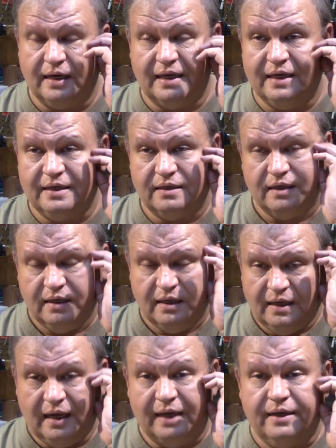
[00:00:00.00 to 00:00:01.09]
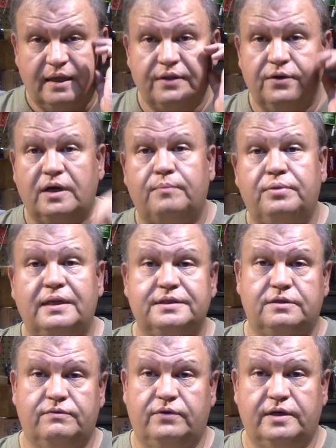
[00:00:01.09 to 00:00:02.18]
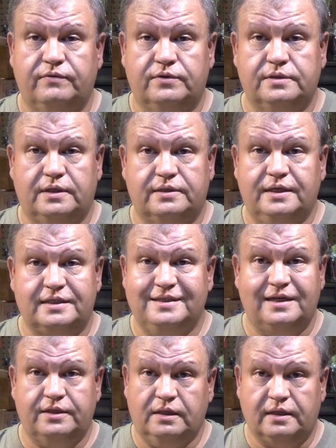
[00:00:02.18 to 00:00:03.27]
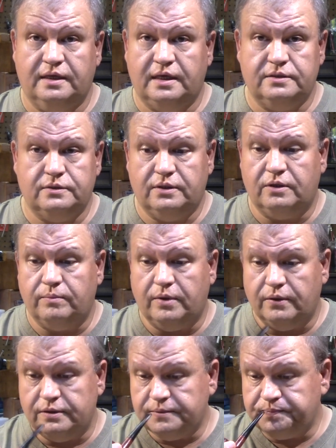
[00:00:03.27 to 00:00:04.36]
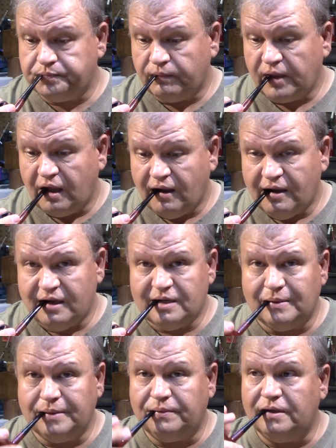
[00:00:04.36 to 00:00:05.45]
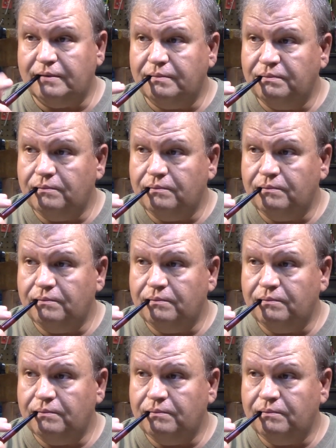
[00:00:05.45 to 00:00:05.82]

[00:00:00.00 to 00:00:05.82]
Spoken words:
I can't, and they're not pleasant flavors. They don't taste anything like hazelnut or berries. That's my problem.